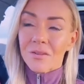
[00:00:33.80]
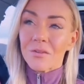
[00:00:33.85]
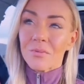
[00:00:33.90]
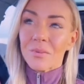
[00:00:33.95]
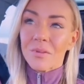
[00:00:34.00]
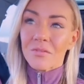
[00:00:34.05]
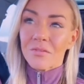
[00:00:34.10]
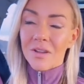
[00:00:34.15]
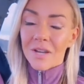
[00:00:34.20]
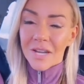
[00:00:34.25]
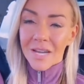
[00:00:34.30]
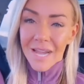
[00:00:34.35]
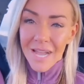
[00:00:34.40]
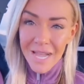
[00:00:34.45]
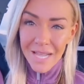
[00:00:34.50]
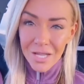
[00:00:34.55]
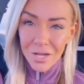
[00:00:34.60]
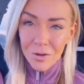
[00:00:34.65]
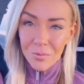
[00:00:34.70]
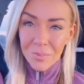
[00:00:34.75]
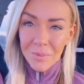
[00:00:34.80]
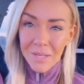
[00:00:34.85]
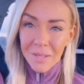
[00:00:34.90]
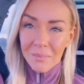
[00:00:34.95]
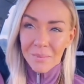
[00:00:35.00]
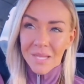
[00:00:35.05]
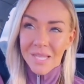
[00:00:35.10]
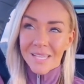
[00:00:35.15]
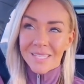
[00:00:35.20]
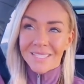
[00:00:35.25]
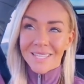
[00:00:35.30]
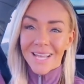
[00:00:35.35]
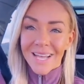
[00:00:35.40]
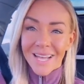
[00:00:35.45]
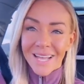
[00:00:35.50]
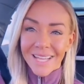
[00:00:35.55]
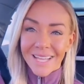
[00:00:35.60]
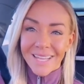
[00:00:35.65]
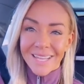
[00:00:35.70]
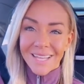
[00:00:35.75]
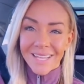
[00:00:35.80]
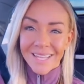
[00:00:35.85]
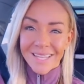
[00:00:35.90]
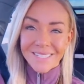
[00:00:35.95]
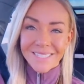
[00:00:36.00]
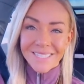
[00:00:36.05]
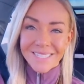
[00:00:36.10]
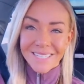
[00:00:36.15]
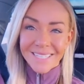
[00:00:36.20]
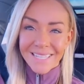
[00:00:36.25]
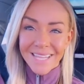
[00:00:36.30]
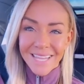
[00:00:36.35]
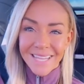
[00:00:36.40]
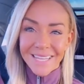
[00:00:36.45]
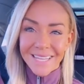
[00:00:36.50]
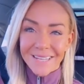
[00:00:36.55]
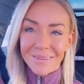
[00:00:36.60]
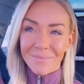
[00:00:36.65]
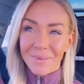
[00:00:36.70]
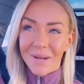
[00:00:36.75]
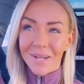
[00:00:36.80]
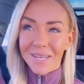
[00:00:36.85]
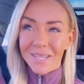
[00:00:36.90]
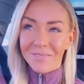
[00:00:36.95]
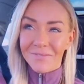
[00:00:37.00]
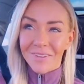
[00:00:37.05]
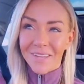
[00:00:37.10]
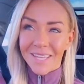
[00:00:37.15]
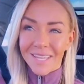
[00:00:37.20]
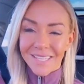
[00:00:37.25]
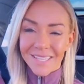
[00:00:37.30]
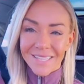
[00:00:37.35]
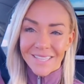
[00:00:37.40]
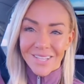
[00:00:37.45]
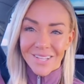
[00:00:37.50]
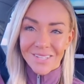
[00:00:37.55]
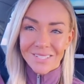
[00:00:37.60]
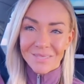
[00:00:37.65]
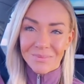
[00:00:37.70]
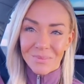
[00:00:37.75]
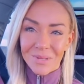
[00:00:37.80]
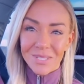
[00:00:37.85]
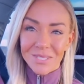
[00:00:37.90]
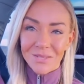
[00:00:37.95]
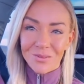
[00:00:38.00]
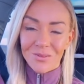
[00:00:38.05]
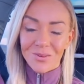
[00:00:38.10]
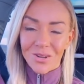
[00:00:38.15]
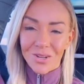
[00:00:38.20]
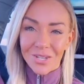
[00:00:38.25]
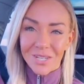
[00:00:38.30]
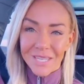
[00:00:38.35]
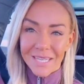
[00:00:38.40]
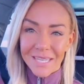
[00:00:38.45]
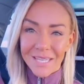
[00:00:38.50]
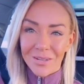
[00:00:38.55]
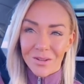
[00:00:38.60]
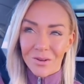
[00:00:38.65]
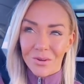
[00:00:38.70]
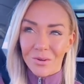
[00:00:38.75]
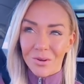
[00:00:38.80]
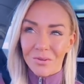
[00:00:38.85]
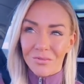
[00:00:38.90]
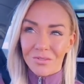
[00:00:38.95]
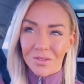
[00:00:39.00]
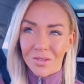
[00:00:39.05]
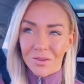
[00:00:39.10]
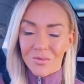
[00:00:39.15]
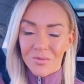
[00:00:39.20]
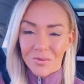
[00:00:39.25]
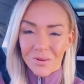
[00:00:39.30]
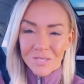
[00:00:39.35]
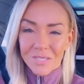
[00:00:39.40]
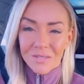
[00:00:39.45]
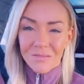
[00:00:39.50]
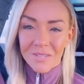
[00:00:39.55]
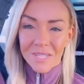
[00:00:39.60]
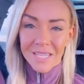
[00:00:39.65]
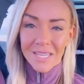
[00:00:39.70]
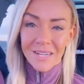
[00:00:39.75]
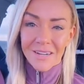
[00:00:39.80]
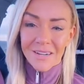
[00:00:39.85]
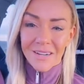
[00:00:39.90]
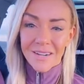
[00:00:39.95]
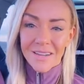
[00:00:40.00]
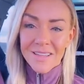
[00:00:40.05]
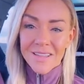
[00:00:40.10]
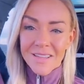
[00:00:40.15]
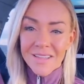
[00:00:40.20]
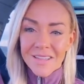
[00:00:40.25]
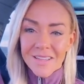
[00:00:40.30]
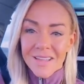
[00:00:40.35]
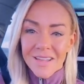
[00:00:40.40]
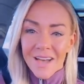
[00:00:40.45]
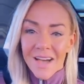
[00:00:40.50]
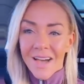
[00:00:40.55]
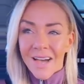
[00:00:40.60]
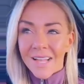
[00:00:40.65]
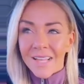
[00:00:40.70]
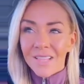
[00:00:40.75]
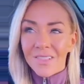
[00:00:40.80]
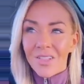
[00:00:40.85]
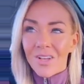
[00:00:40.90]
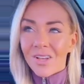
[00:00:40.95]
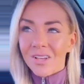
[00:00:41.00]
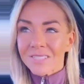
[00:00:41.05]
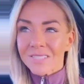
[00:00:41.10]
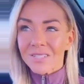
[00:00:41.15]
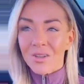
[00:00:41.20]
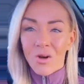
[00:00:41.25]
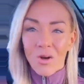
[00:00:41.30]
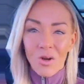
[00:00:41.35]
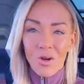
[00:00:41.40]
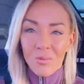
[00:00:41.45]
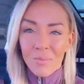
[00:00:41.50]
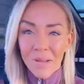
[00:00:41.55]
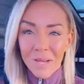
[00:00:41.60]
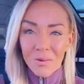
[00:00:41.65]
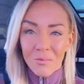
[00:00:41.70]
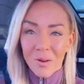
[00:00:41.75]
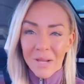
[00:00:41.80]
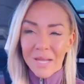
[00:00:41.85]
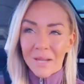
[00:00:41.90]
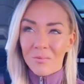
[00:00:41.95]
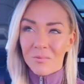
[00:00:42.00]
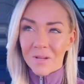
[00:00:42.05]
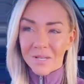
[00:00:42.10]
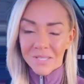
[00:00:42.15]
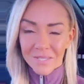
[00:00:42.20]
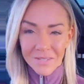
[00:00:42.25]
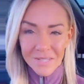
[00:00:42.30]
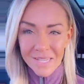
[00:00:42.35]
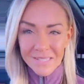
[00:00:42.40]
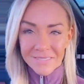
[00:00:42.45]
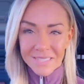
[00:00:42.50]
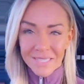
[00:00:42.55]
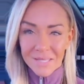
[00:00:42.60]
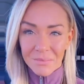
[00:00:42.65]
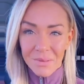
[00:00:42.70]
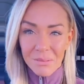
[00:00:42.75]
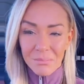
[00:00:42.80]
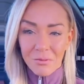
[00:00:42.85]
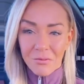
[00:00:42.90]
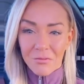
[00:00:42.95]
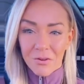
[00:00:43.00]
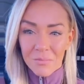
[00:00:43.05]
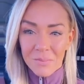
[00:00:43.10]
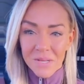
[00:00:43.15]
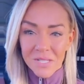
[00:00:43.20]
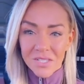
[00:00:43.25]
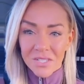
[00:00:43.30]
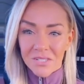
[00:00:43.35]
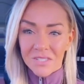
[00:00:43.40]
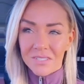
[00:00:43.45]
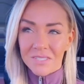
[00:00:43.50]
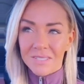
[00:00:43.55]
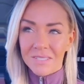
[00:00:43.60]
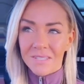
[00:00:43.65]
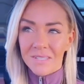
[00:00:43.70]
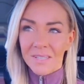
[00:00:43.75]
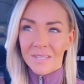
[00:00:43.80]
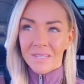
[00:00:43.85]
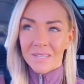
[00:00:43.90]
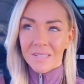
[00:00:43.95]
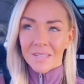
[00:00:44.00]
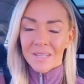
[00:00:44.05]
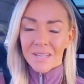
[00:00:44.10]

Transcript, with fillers: It would be very eye opening because I actually gained body fat and lost muscle on keto over the course of a year. I lost all my weight when you guys seen my before pictures.